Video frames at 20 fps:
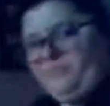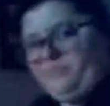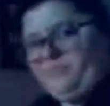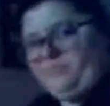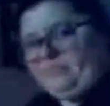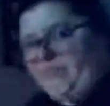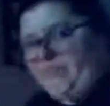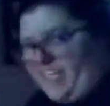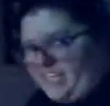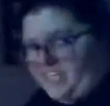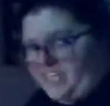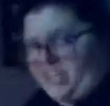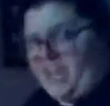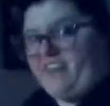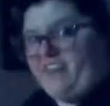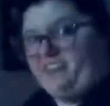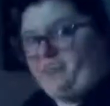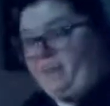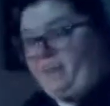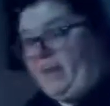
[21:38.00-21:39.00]
But I guess you
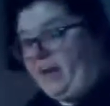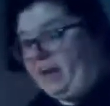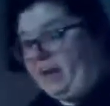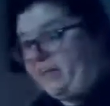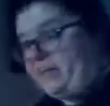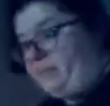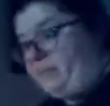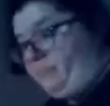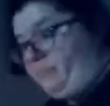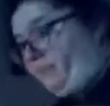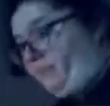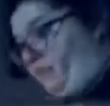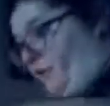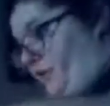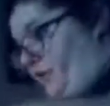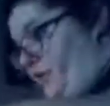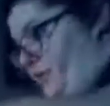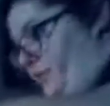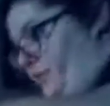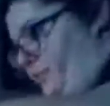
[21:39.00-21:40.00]
have to parody before
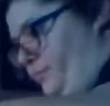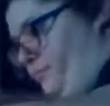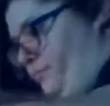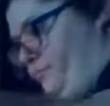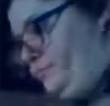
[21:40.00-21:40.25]
you